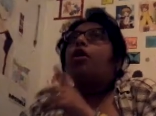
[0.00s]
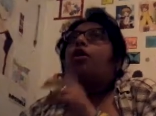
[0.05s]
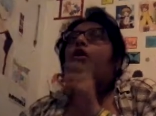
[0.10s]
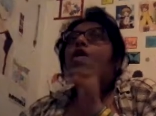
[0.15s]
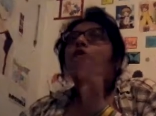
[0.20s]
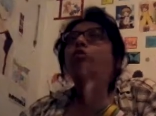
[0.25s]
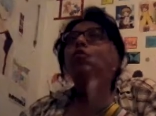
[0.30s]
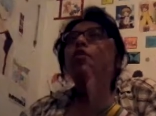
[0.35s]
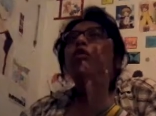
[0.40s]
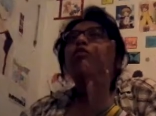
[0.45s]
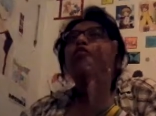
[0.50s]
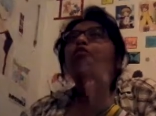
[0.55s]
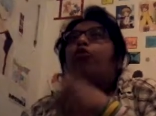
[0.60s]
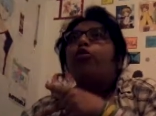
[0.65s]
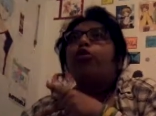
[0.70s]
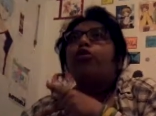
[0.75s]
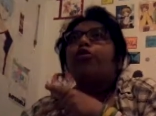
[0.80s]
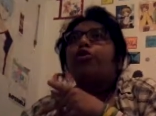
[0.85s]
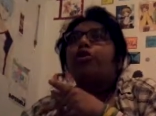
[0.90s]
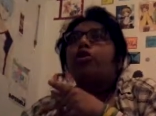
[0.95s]
uh, one
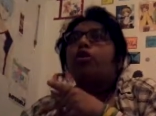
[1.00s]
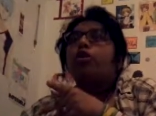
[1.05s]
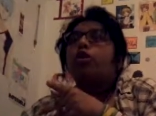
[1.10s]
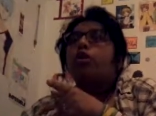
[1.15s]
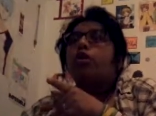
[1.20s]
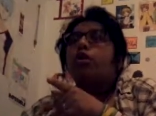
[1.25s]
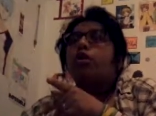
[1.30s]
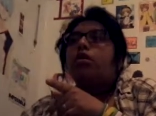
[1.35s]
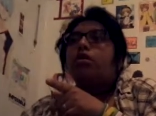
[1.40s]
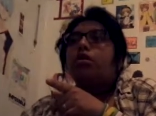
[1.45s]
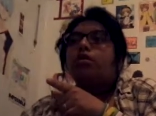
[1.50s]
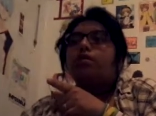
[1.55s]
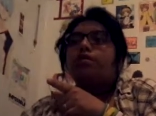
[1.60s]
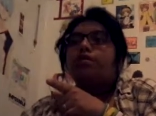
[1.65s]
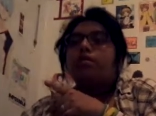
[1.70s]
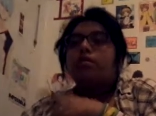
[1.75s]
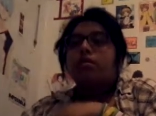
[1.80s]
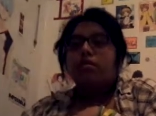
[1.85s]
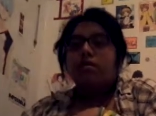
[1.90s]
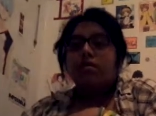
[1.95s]
fourth of
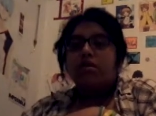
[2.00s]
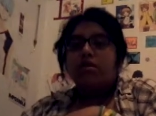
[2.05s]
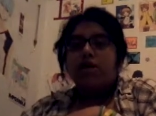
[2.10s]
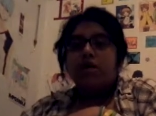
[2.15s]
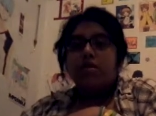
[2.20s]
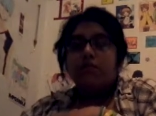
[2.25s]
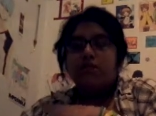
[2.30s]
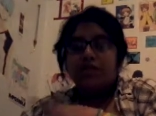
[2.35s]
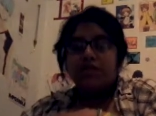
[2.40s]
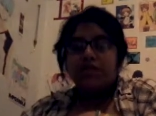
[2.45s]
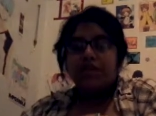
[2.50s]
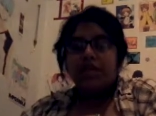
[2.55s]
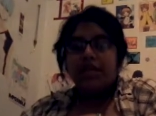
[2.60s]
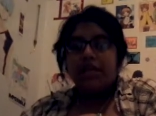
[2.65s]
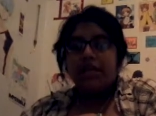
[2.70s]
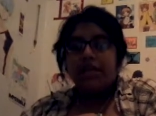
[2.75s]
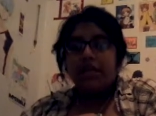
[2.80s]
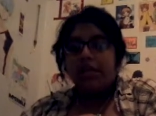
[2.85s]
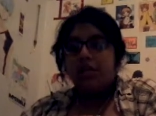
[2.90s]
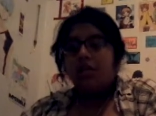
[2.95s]
um,
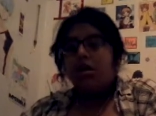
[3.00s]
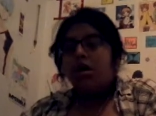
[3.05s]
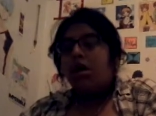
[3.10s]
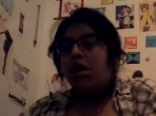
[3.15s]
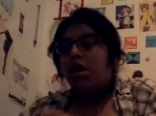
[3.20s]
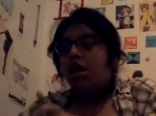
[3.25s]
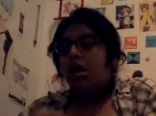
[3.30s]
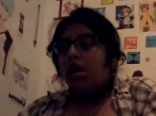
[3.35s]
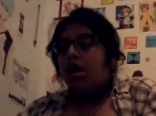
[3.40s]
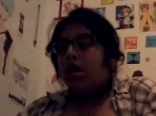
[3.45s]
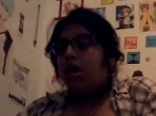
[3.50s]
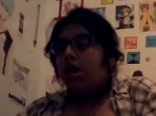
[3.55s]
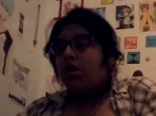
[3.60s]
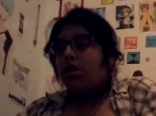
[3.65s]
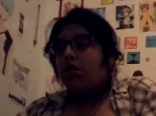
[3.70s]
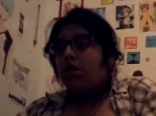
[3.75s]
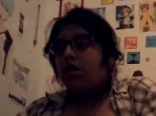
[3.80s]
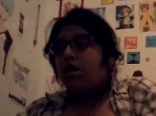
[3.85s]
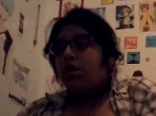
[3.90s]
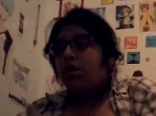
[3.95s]
Saiyan,
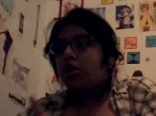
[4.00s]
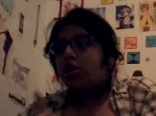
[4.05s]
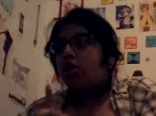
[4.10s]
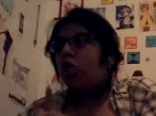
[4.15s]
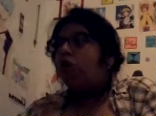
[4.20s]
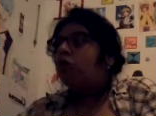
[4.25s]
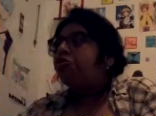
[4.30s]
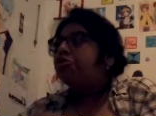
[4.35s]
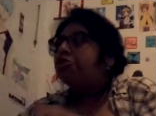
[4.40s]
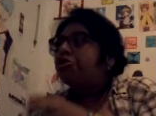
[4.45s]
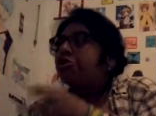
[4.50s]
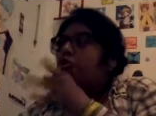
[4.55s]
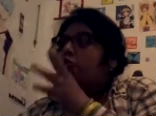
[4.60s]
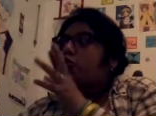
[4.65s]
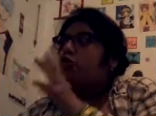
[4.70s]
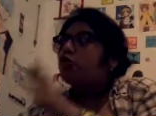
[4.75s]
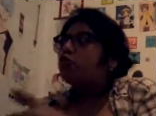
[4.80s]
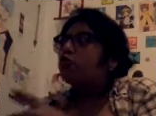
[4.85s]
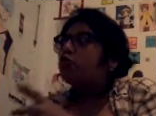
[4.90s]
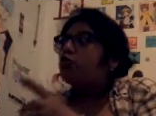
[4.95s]
and then Goten is
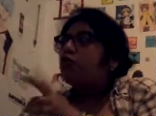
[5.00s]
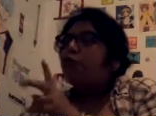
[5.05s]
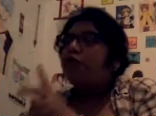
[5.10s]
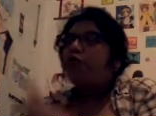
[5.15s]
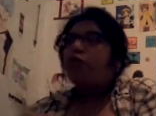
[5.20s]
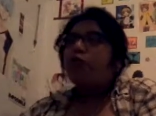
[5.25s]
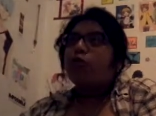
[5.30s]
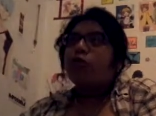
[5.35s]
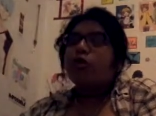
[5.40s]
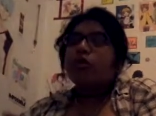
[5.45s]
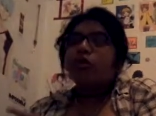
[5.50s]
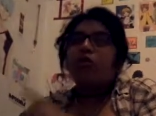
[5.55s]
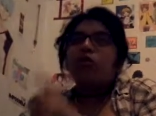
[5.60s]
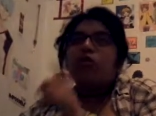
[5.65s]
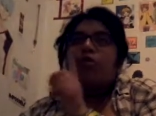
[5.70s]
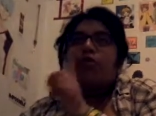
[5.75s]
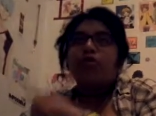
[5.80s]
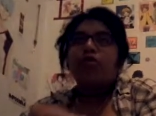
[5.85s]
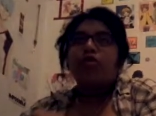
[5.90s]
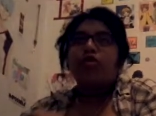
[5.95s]
also a four,
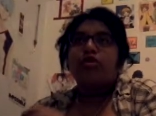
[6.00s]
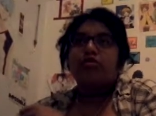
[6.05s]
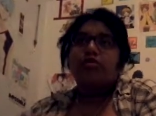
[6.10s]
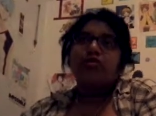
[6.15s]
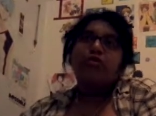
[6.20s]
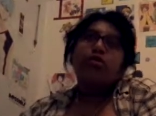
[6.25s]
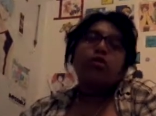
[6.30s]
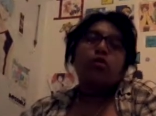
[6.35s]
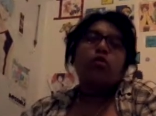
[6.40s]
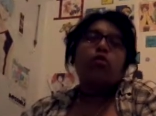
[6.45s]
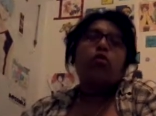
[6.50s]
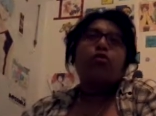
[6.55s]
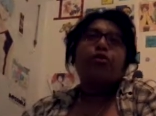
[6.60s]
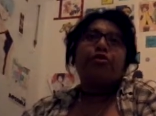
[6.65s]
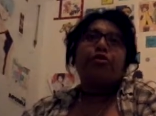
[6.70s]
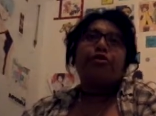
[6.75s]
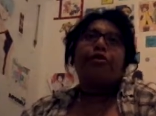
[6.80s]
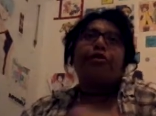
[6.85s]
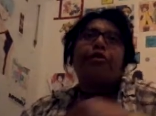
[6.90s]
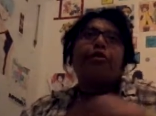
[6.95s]
one fourth of a
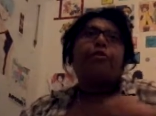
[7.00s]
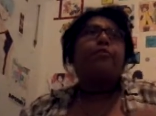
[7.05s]
quarter,